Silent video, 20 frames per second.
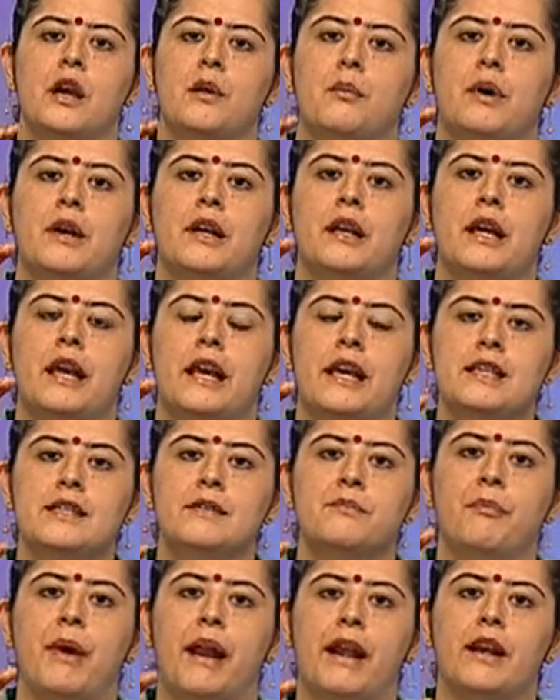but his
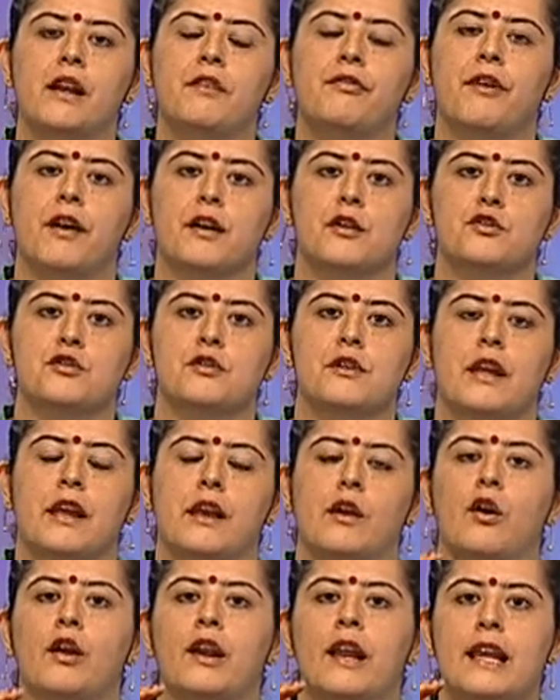mental functioning
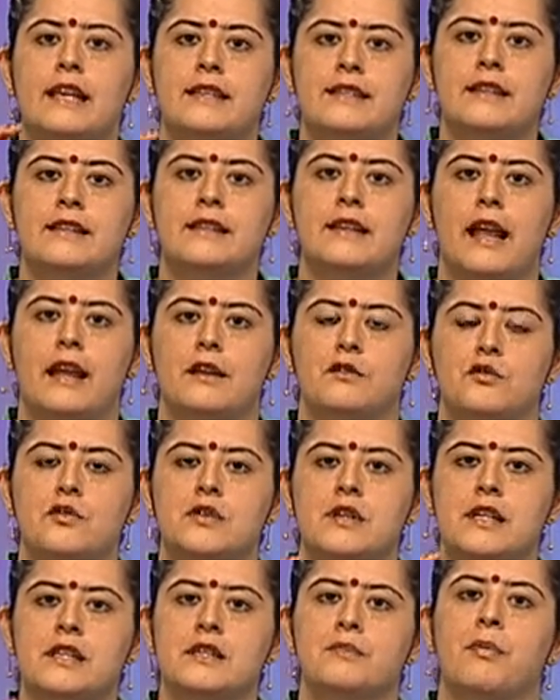or his
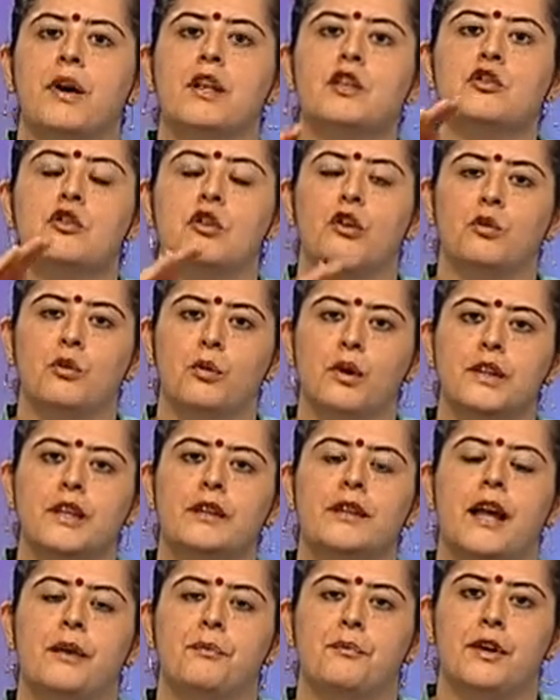intelligence is much lower than
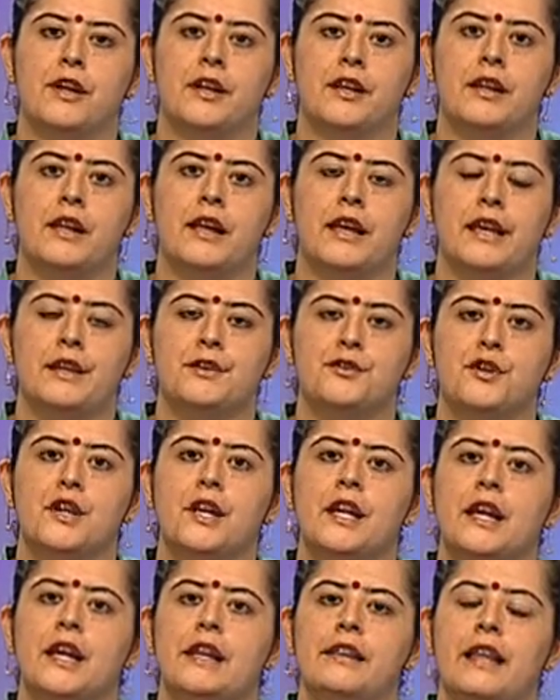that particular age.
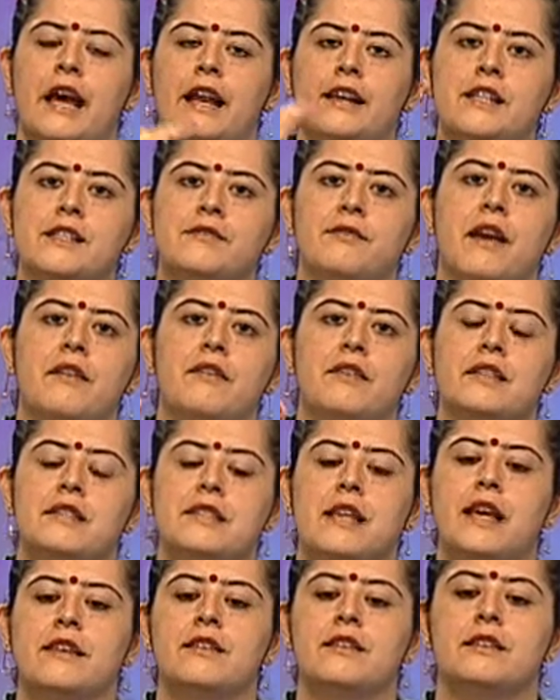That is where we
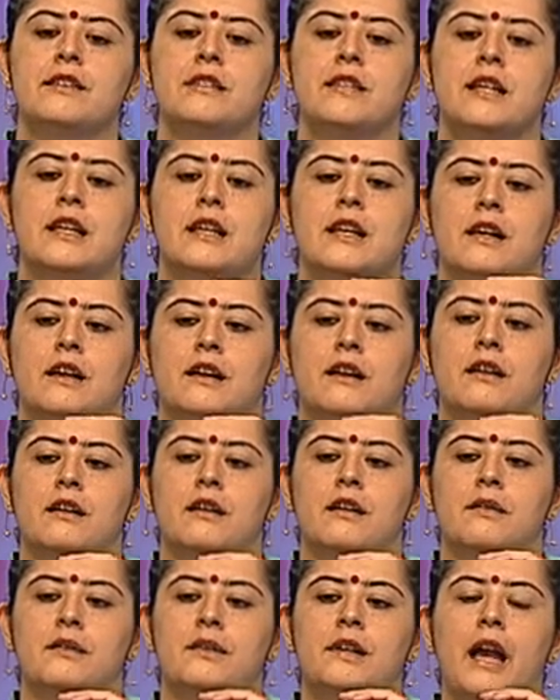say that
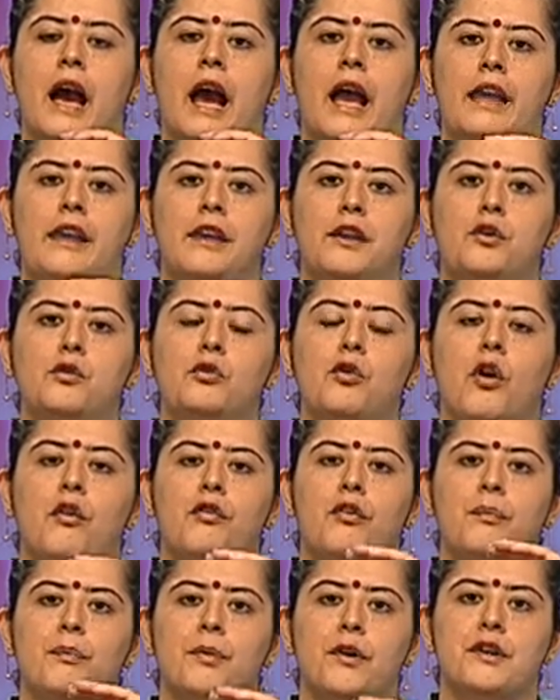uh, the IQ of
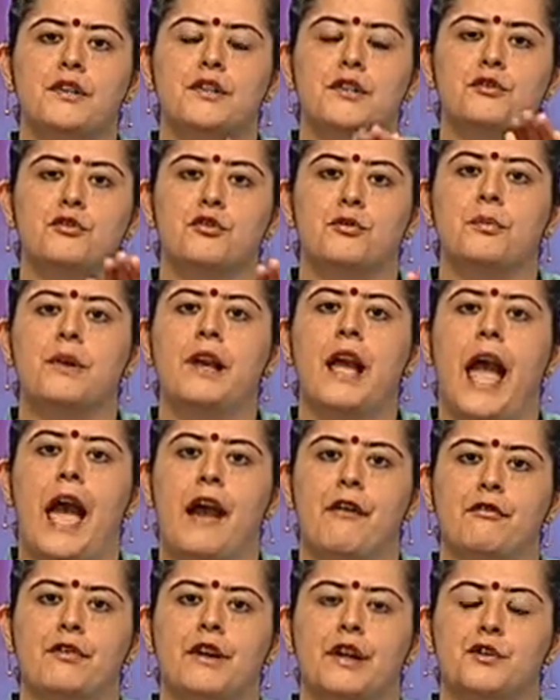a person should be
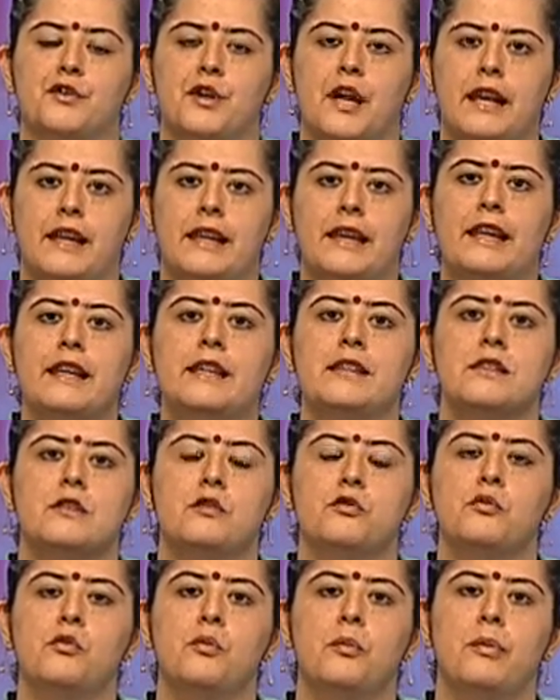average, at least
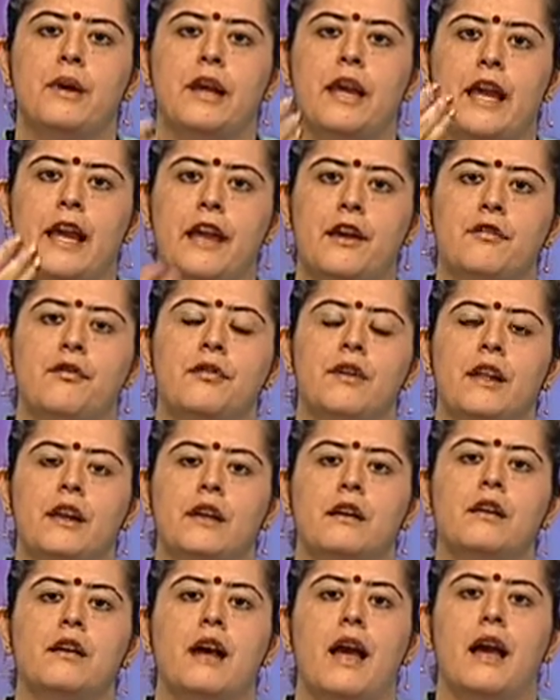to behave in
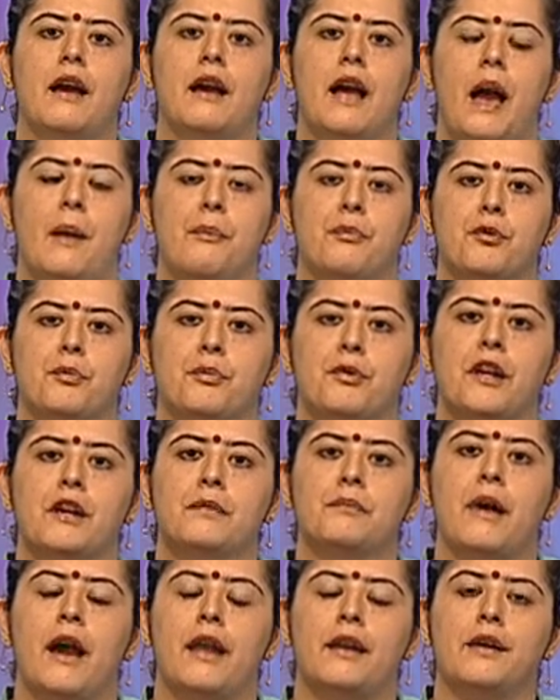a appropriate
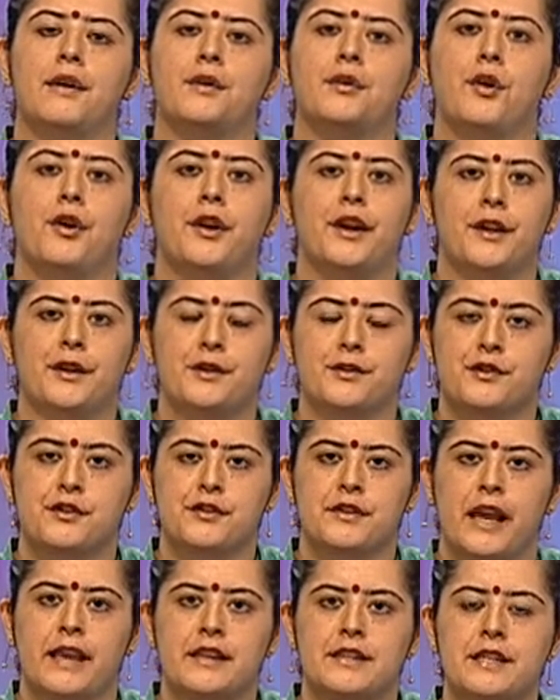manner according to
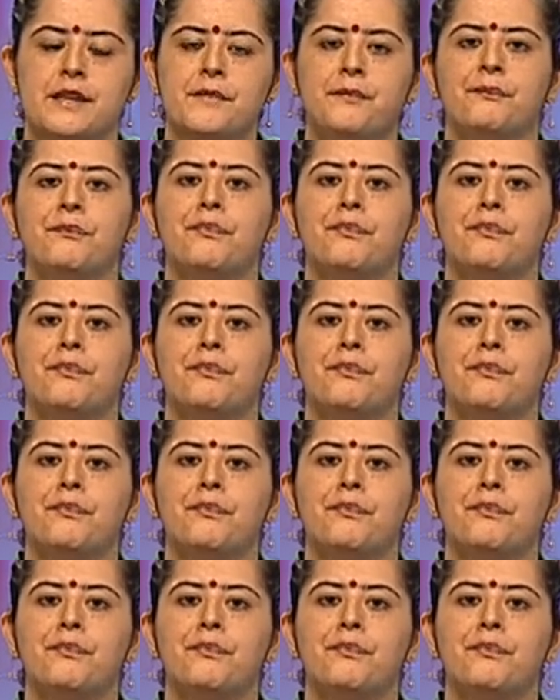society.